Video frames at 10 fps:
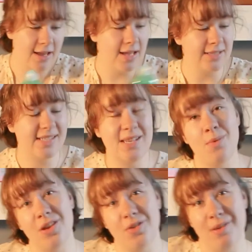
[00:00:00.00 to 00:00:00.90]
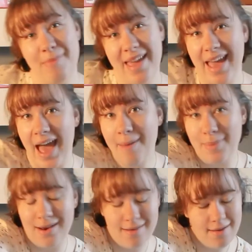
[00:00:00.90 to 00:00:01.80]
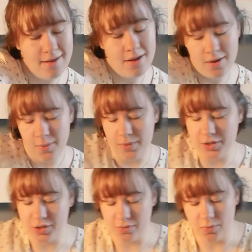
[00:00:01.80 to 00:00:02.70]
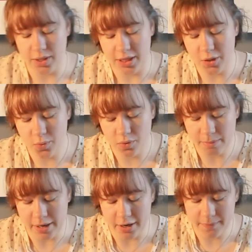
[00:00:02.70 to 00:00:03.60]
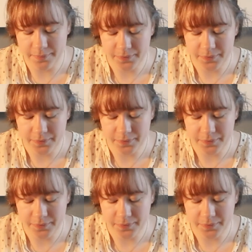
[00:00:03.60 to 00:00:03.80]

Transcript: and see what you can make happen, which is the really cool part.